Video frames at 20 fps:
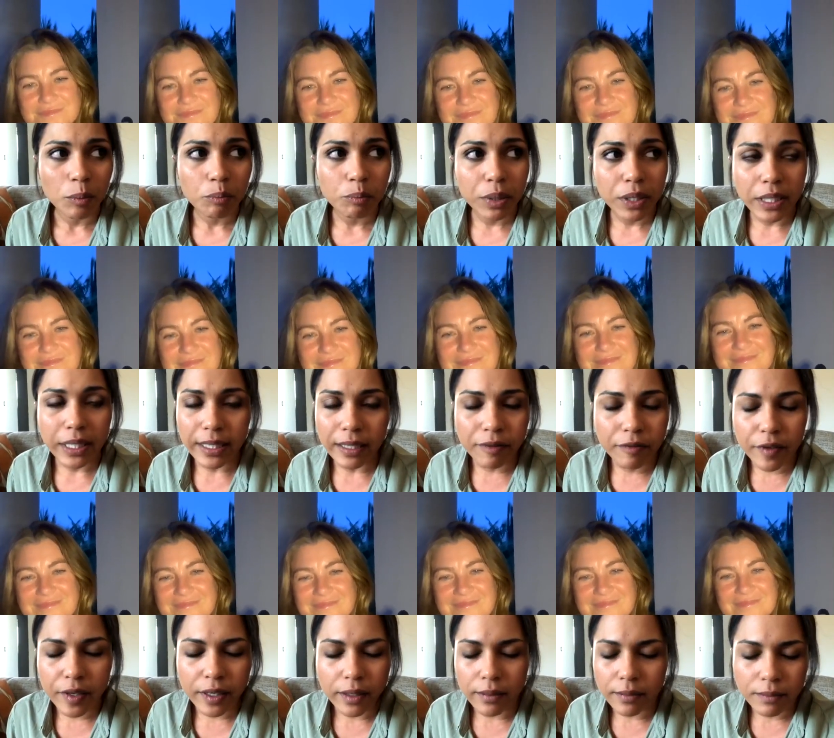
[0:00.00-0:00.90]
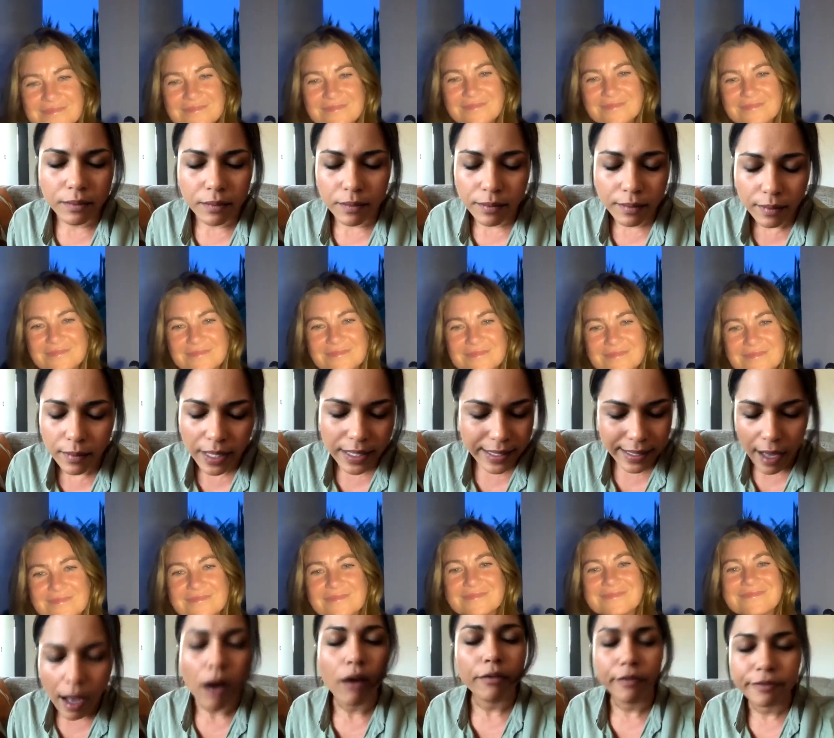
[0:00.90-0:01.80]
Speaker 1: believe in
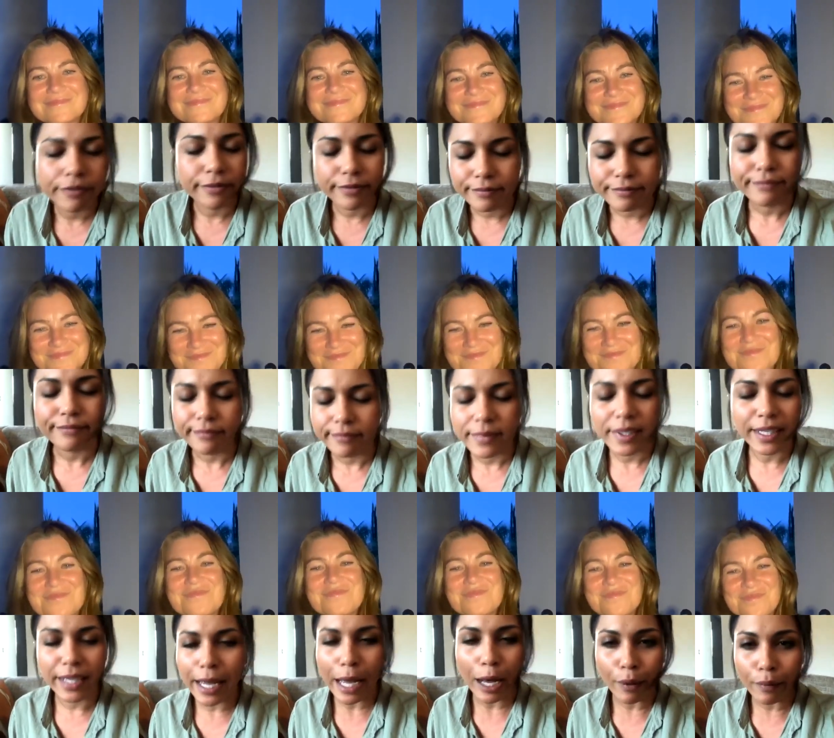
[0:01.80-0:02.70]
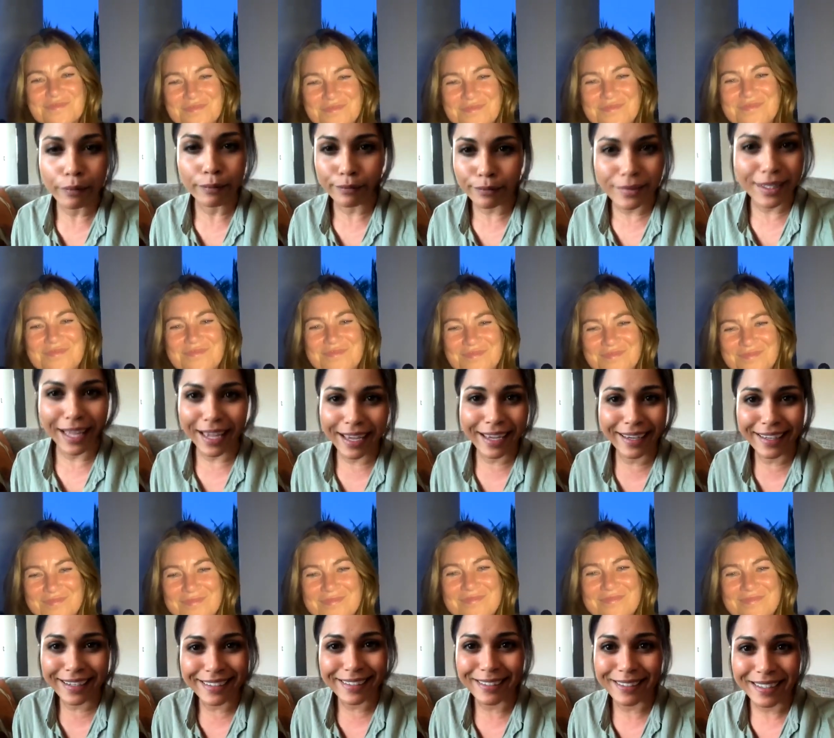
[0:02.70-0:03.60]
myself, you know, like
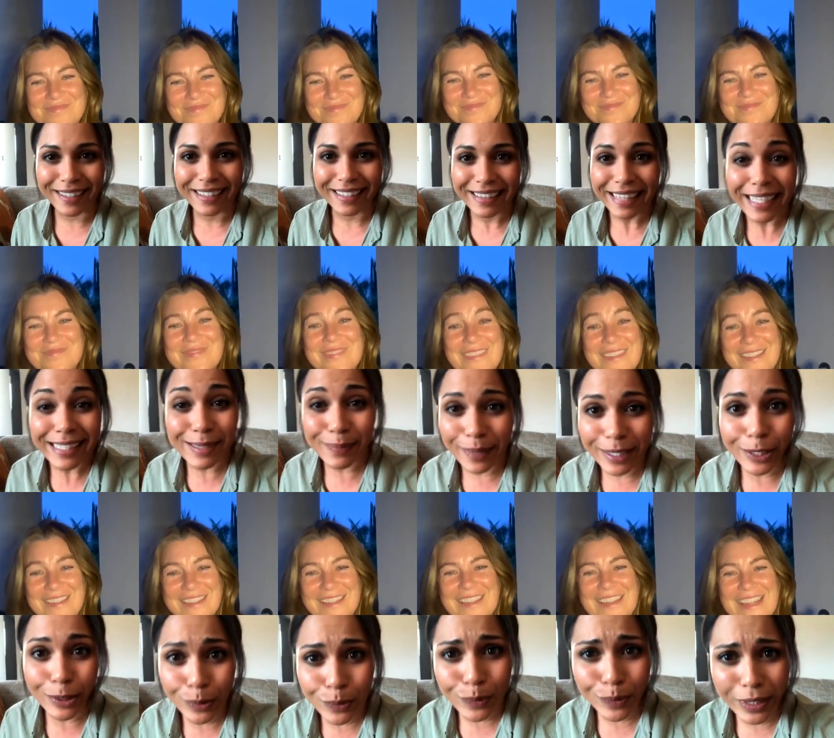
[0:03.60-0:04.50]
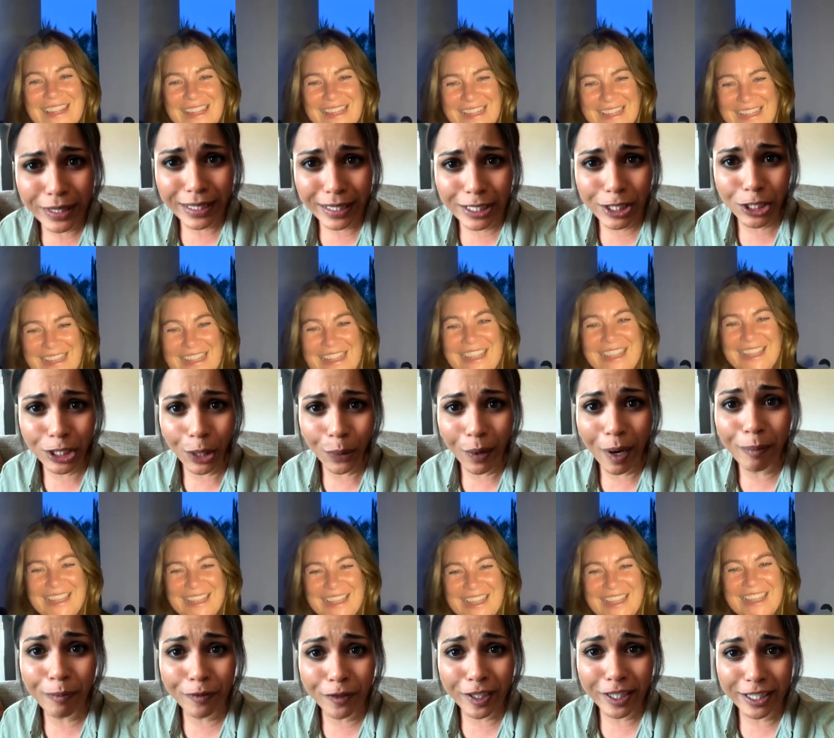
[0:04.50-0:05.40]
that's when you really show up
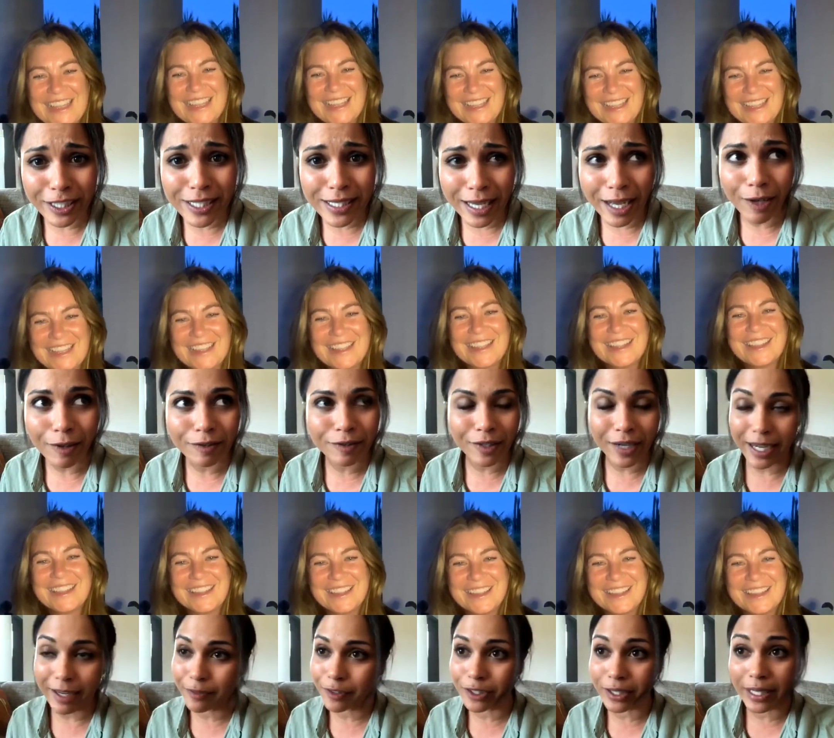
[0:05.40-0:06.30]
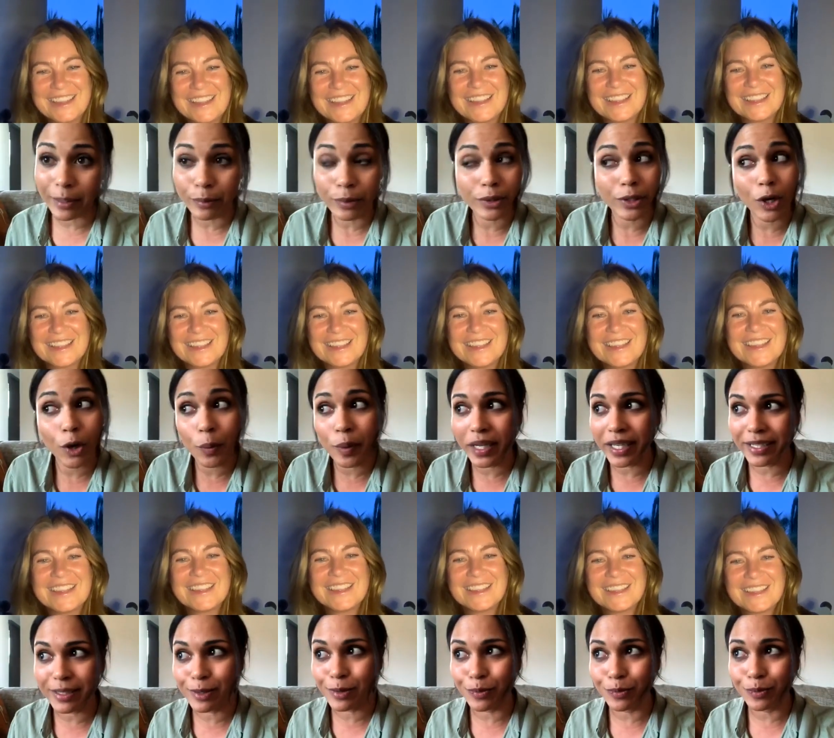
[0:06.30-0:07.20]
for yourself, right? If you're like, well,
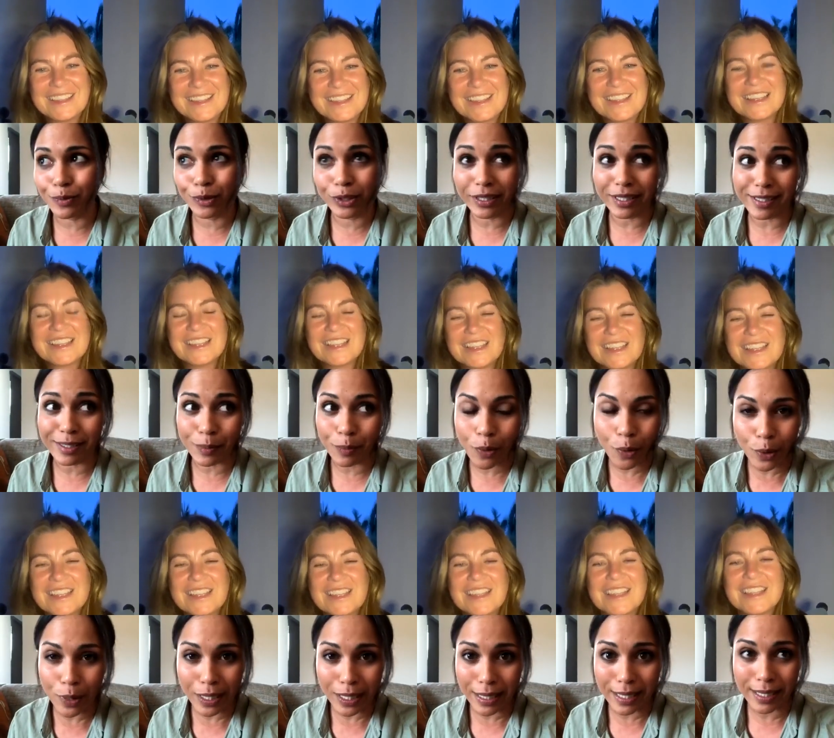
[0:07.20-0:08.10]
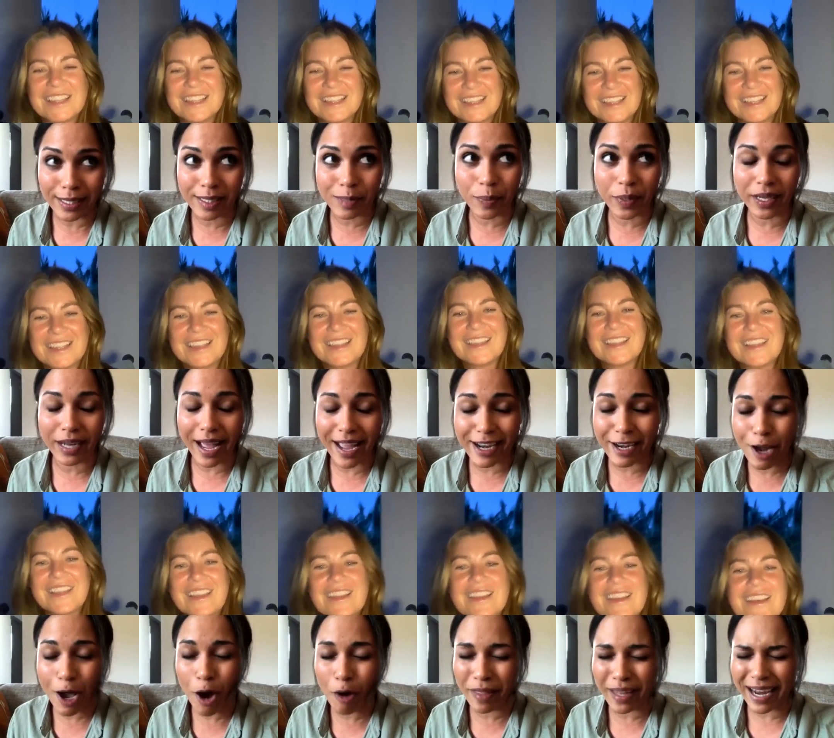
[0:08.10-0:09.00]
nobody's really supporting this, but I
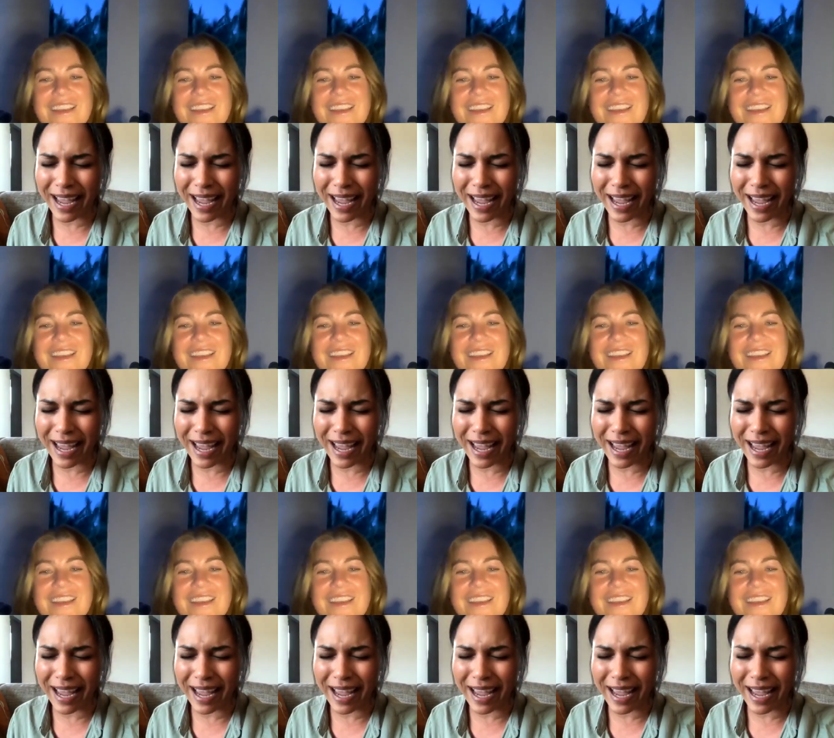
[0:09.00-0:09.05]
know that I